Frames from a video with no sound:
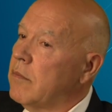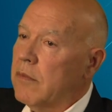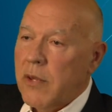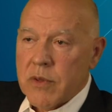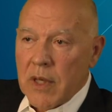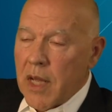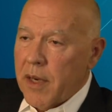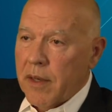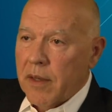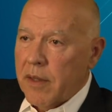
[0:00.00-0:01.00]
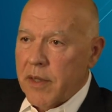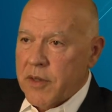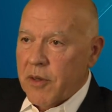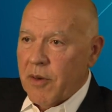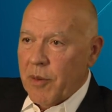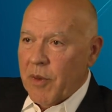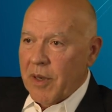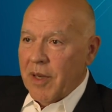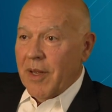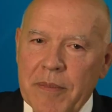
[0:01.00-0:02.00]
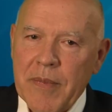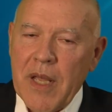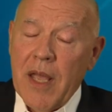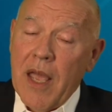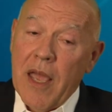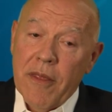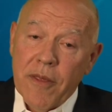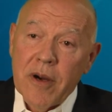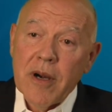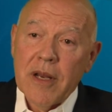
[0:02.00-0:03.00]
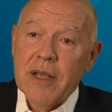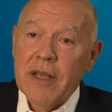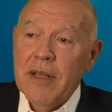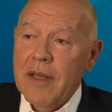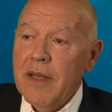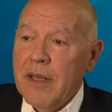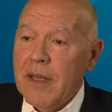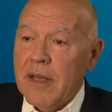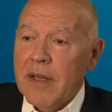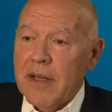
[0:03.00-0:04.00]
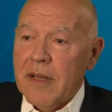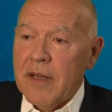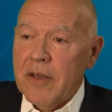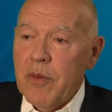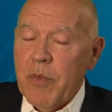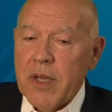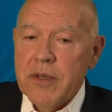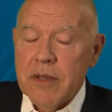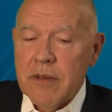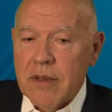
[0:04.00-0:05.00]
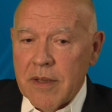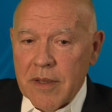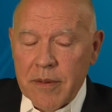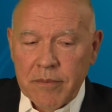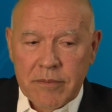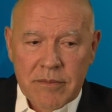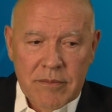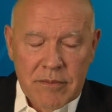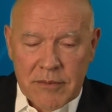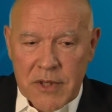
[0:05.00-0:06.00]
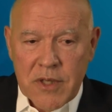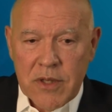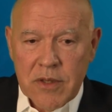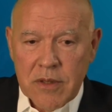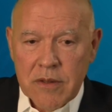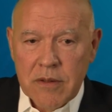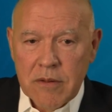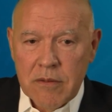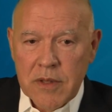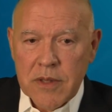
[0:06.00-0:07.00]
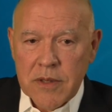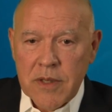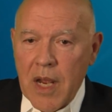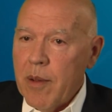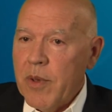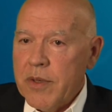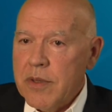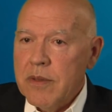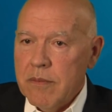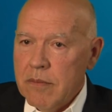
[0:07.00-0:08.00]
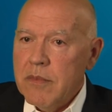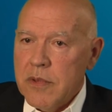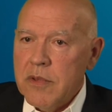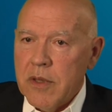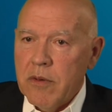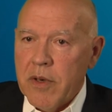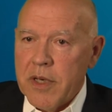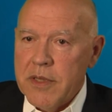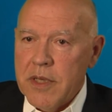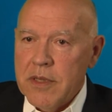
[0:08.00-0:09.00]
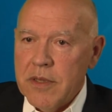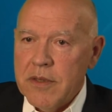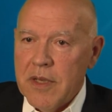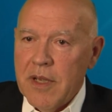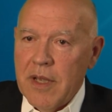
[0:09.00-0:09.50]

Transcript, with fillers: there was a lot of disagreement. And thirdly, uh, you mentioned the decision to disestablish certain organizations.